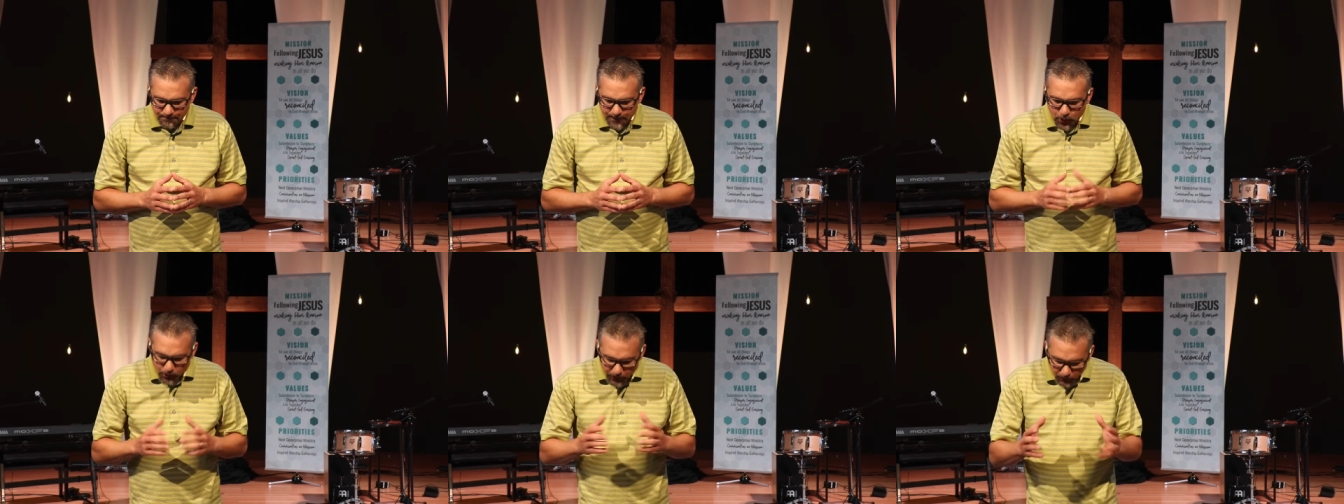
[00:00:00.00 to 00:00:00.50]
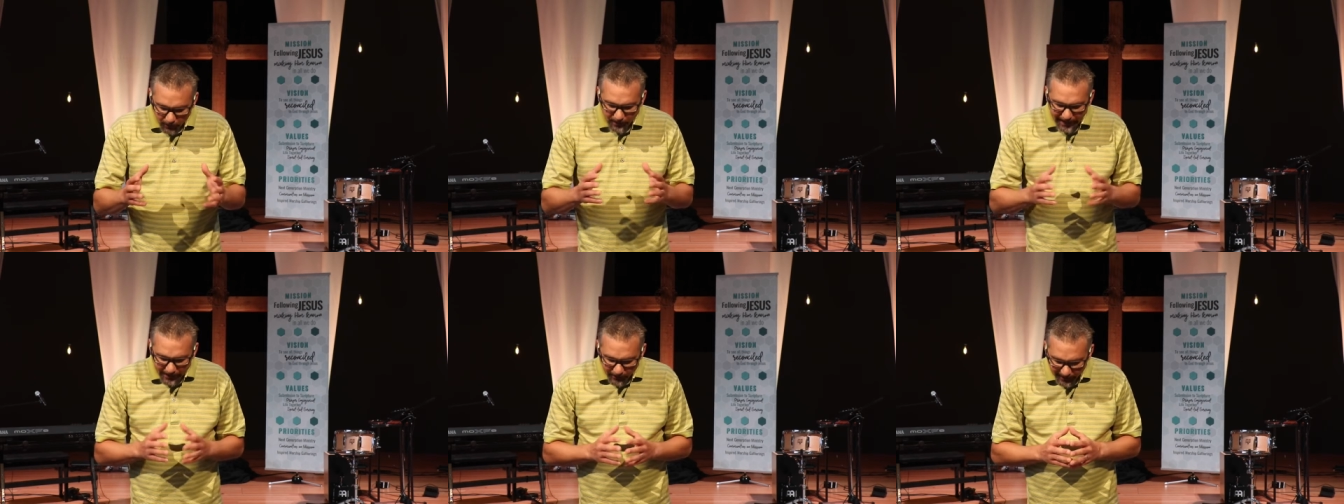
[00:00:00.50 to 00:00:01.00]
who you are,
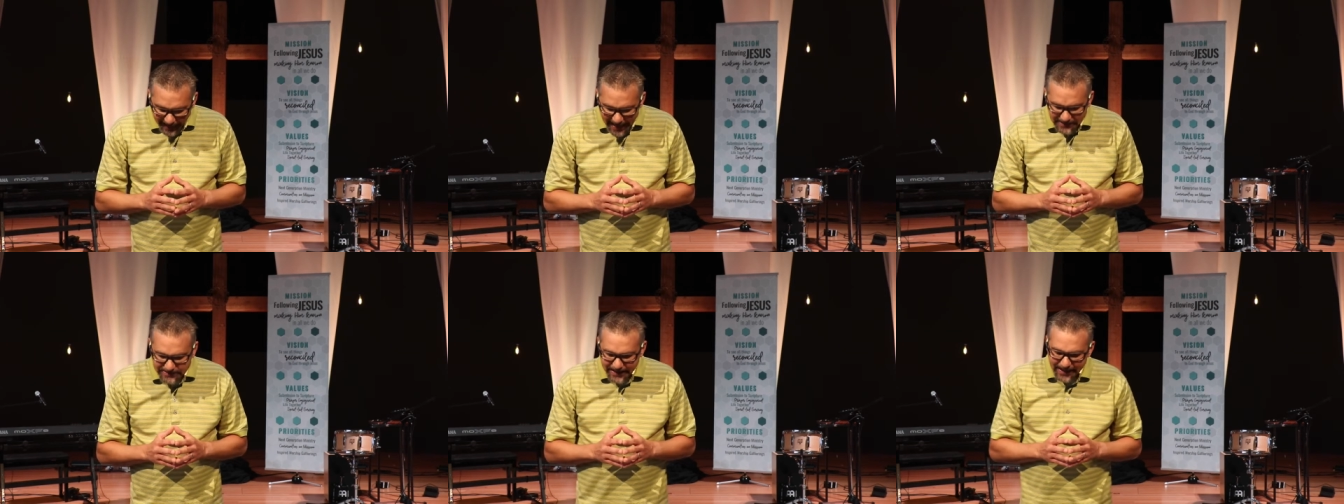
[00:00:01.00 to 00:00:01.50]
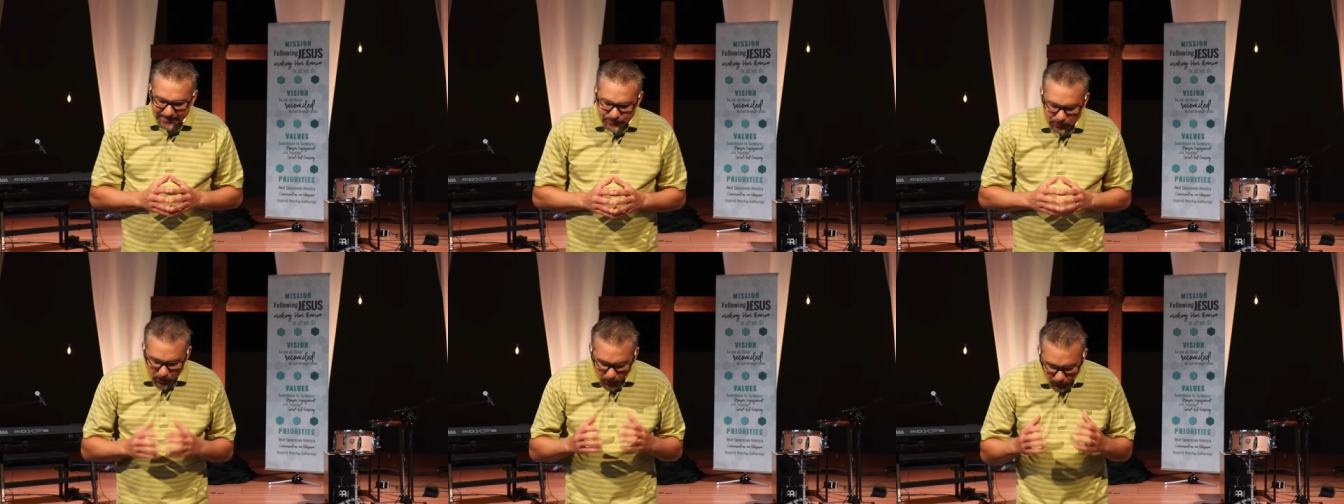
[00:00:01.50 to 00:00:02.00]
are asking us to
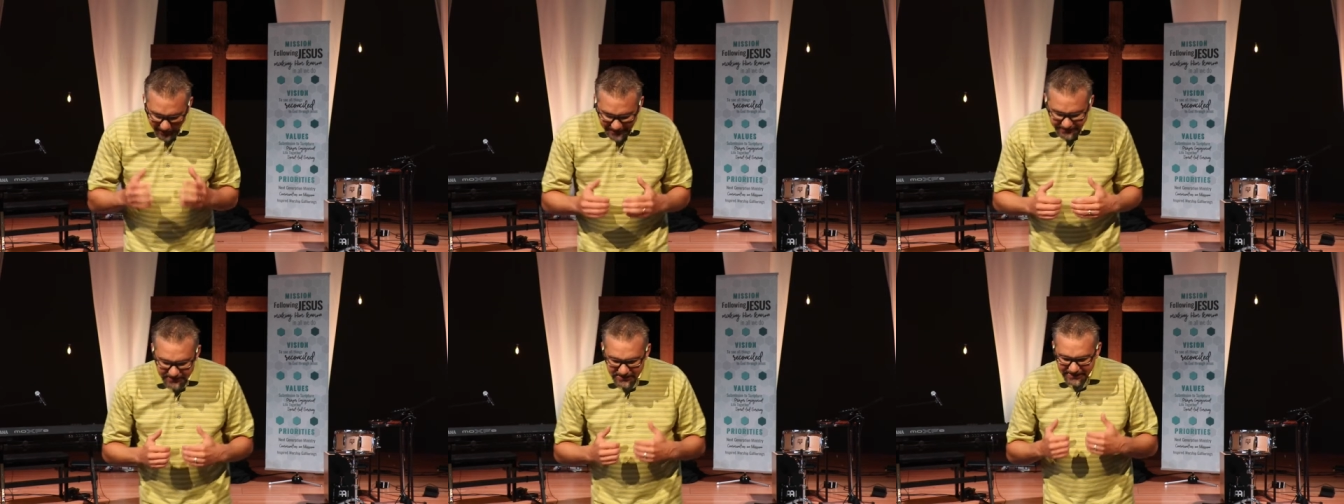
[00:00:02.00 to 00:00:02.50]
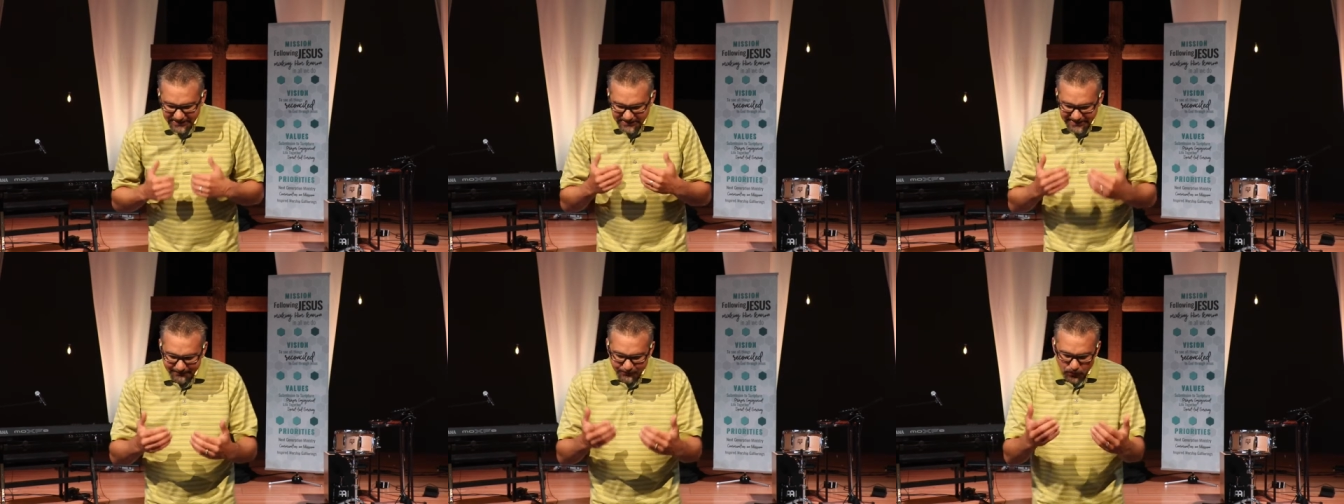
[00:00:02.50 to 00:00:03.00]
courageously
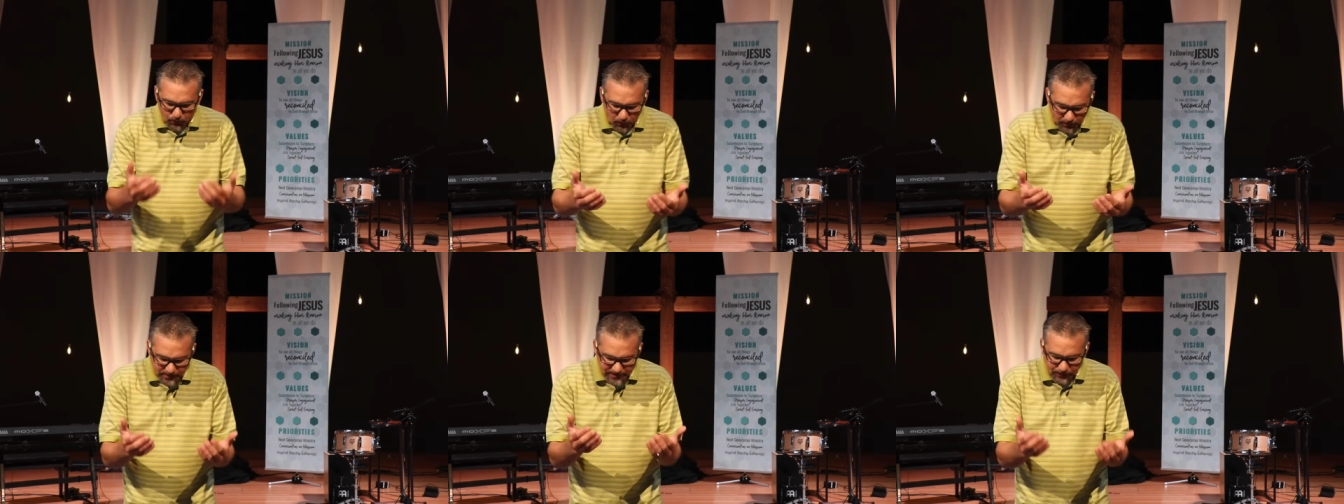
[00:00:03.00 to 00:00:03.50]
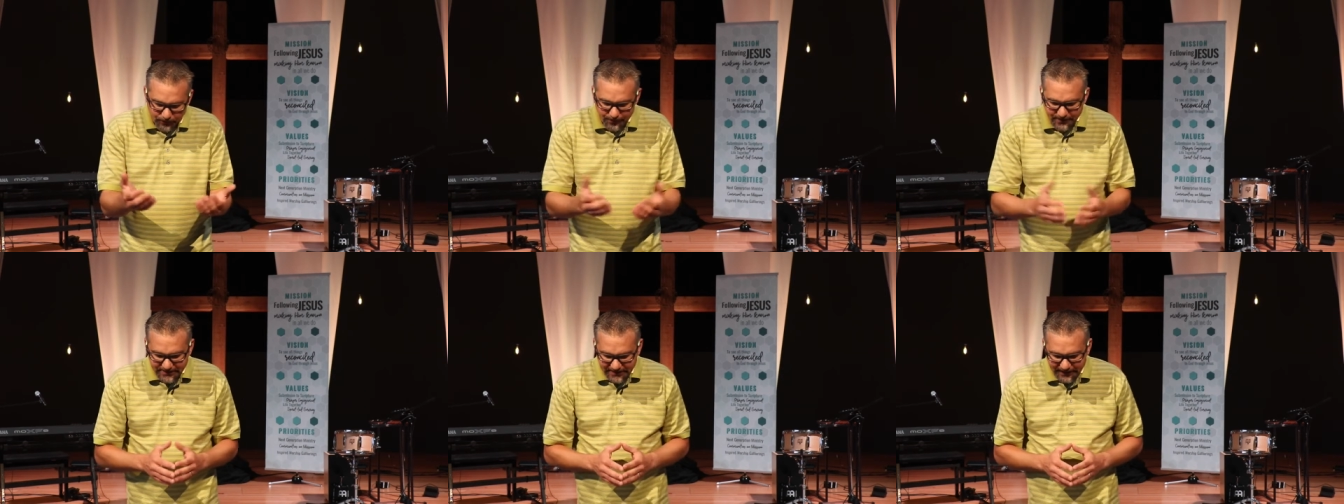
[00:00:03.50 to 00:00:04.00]
step towards in order to
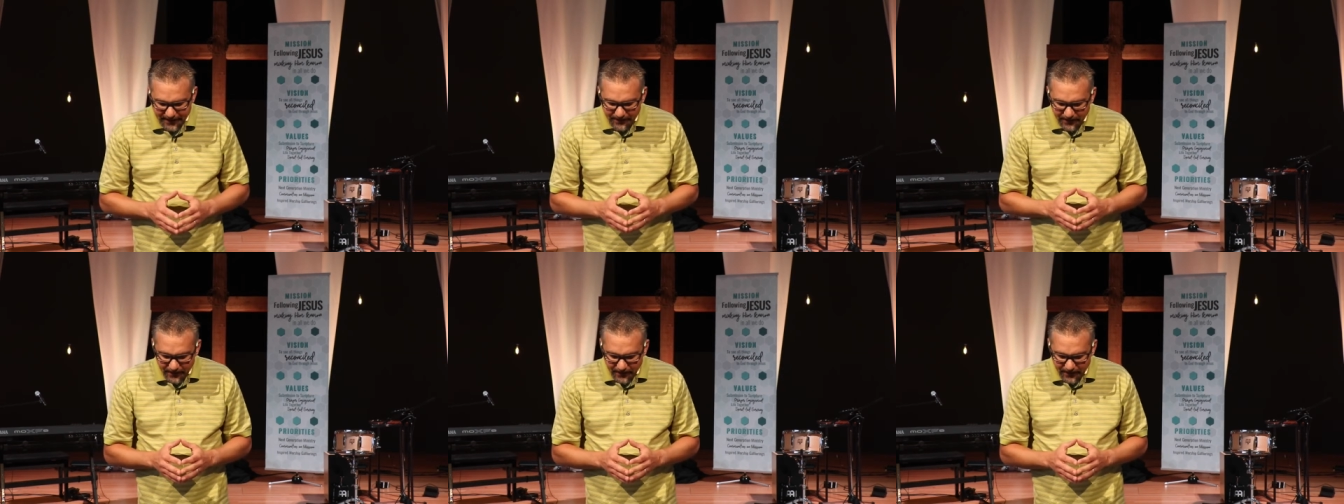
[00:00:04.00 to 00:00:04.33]
see that